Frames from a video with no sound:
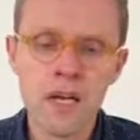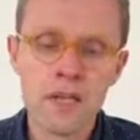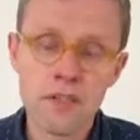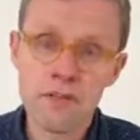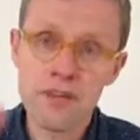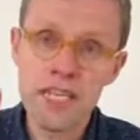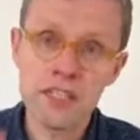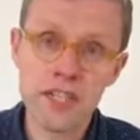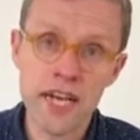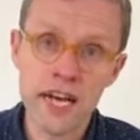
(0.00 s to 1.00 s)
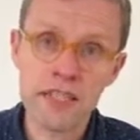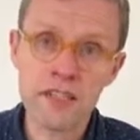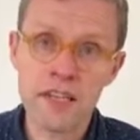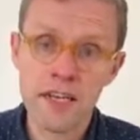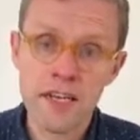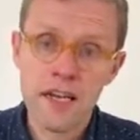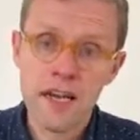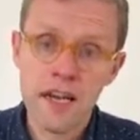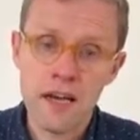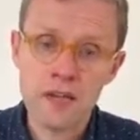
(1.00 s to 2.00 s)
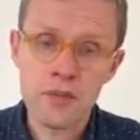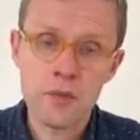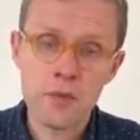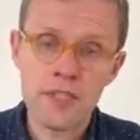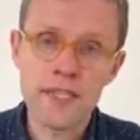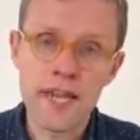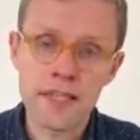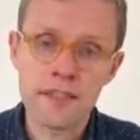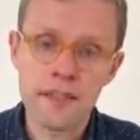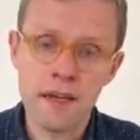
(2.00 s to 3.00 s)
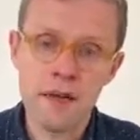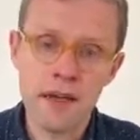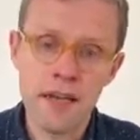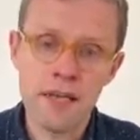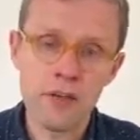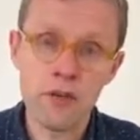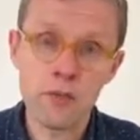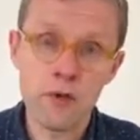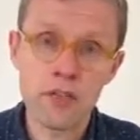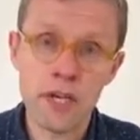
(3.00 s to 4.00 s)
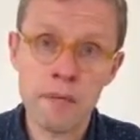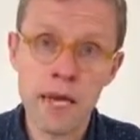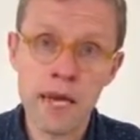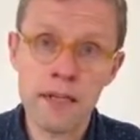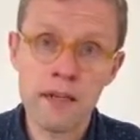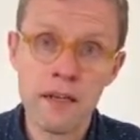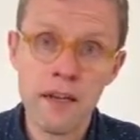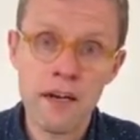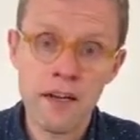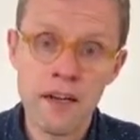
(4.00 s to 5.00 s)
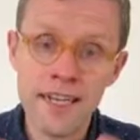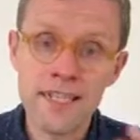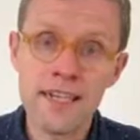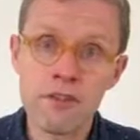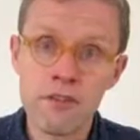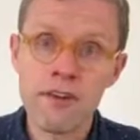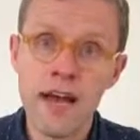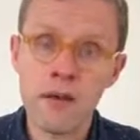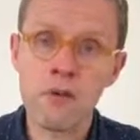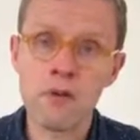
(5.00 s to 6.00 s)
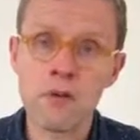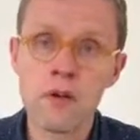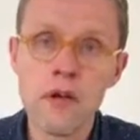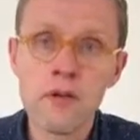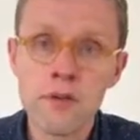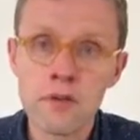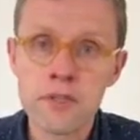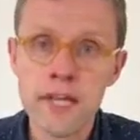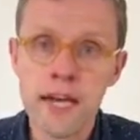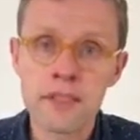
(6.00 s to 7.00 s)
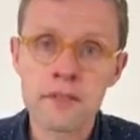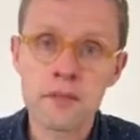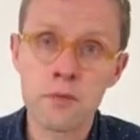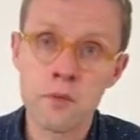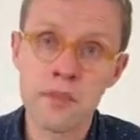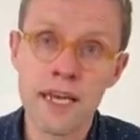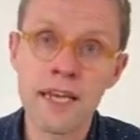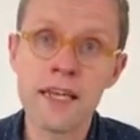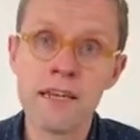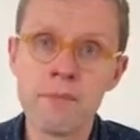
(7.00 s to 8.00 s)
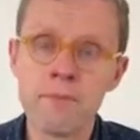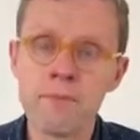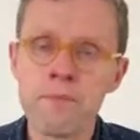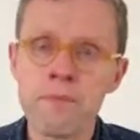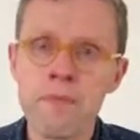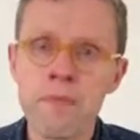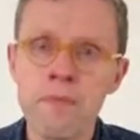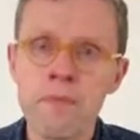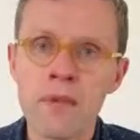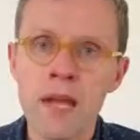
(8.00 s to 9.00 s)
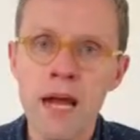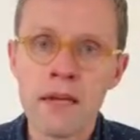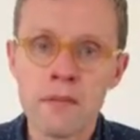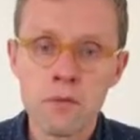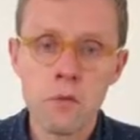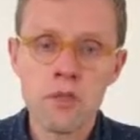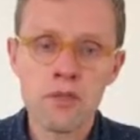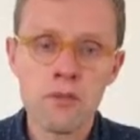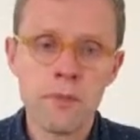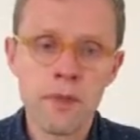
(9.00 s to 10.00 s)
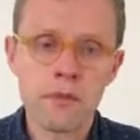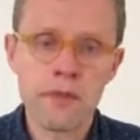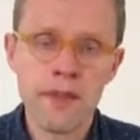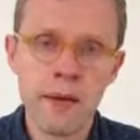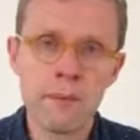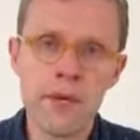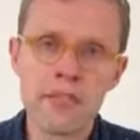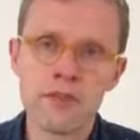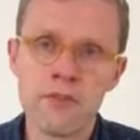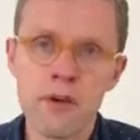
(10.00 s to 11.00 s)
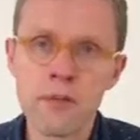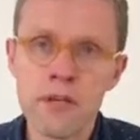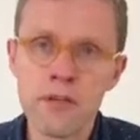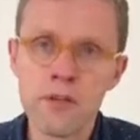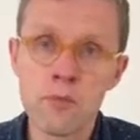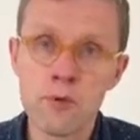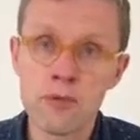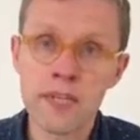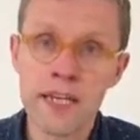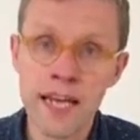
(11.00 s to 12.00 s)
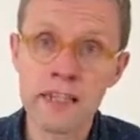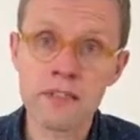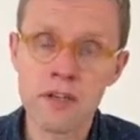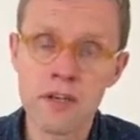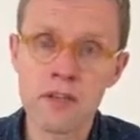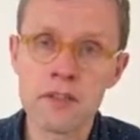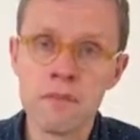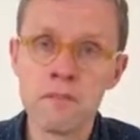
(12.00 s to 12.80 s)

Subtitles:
So for each task, you would set in your project plan an idea of how long those tasks would take. And once you build that picture up in your project Gantt chart,